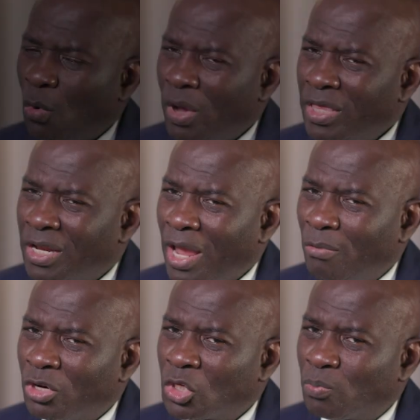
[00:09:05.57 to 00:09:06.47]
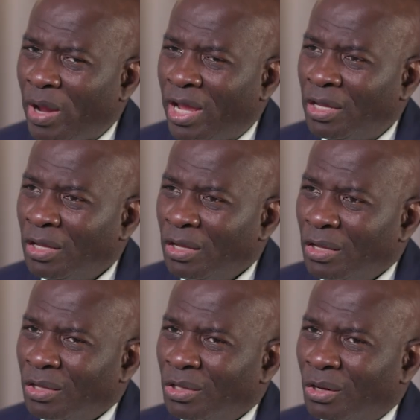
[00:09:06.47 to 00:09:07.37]
way did they respect
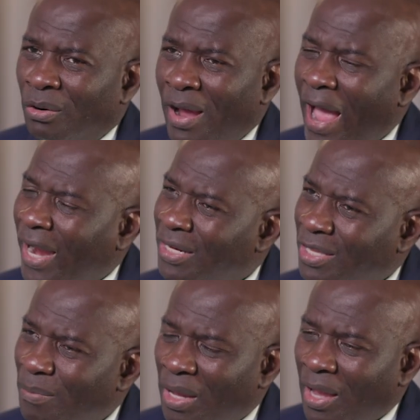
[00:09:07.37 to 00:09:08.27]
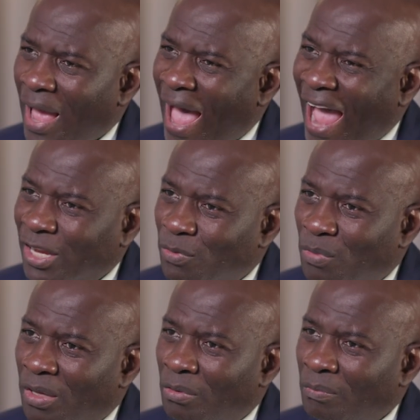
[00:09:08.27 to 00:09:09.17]
your academic
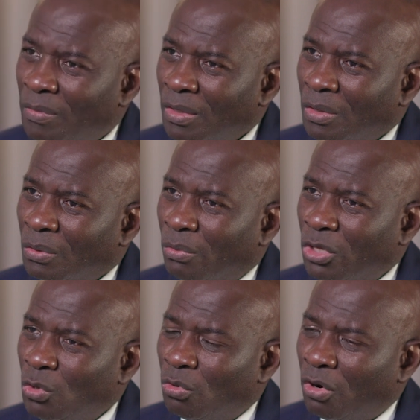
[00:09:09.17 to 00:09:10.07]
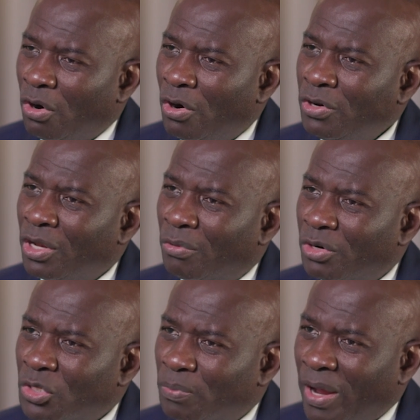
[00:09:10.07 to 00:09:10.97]
acumen, where you earned their
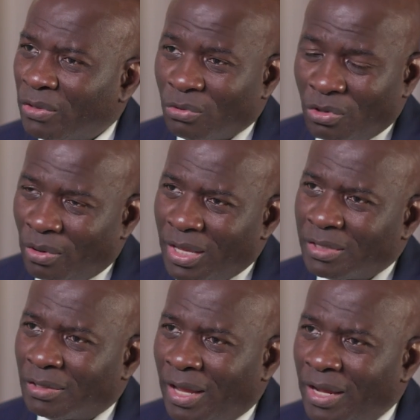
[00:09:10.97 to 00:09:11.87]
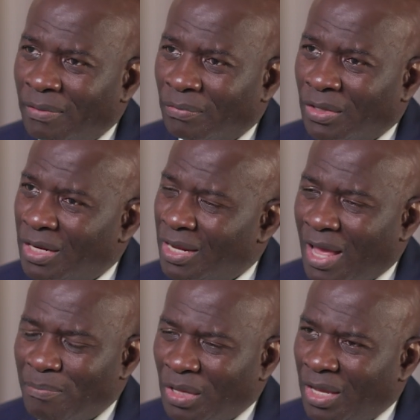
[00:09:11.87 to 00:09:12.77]
respect through your intellect. Did they
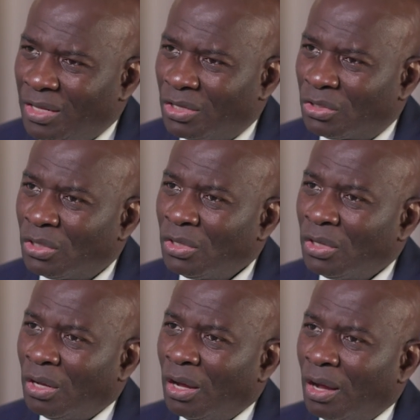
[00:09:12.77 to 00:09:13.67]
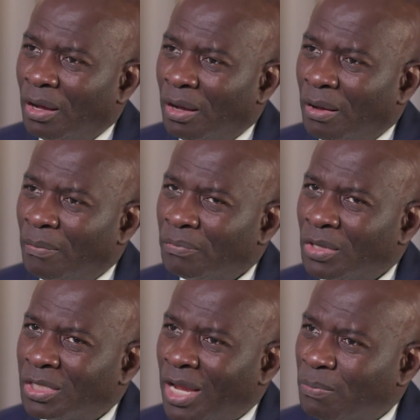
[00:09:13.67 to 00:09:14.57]
not begin to
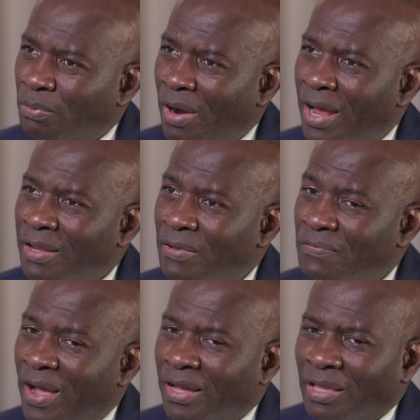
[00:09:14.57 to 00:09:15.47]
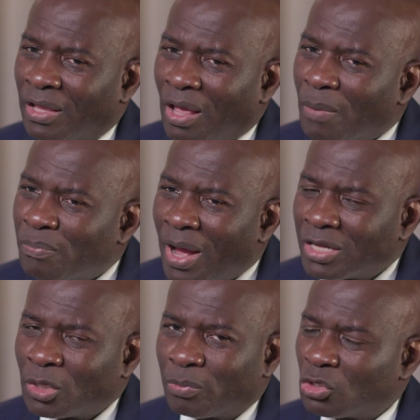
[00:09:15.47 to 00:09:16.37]
take pride in the fact that a
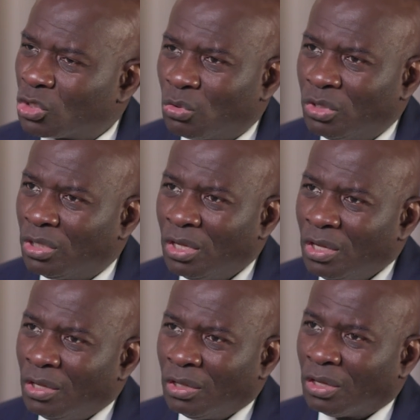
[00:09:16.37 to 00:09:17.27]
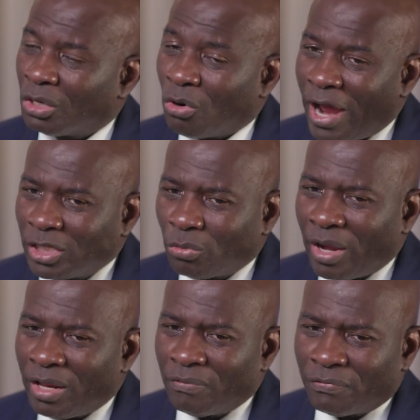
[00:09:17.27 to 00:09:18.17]
possible student could
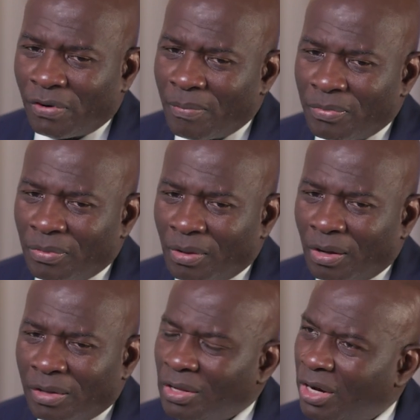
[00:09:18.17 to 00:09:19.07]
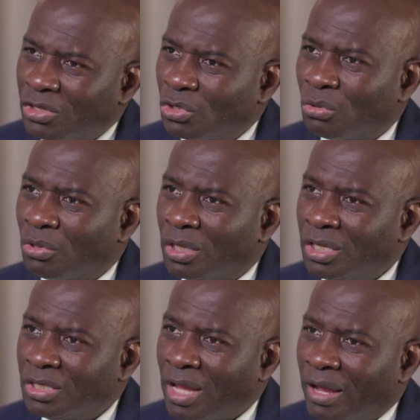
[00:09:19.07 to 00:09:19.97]
graduate from under their
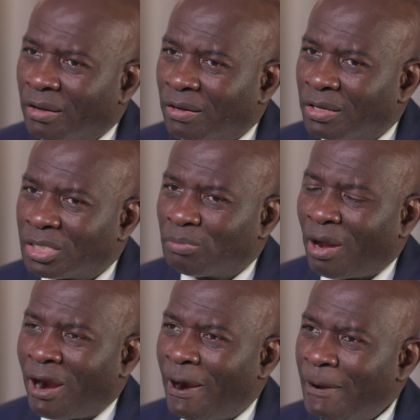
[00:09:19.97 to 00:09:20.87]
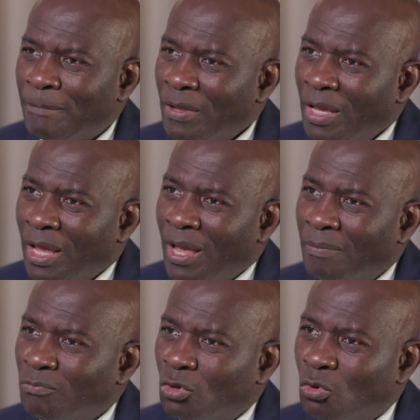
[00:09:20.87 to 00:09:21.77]
tutelage that could aspire
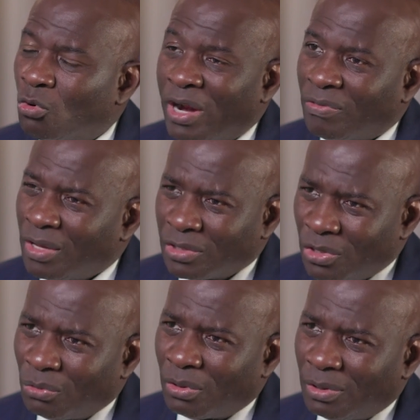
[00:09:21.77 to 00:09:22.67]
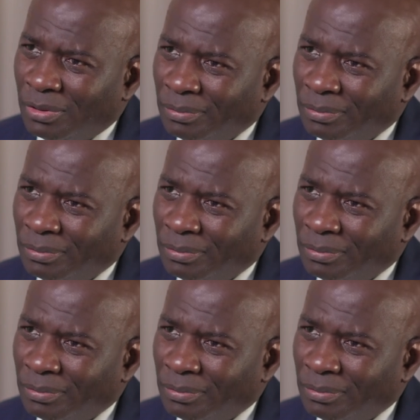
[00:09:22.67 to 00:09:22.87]
and do great things in the world?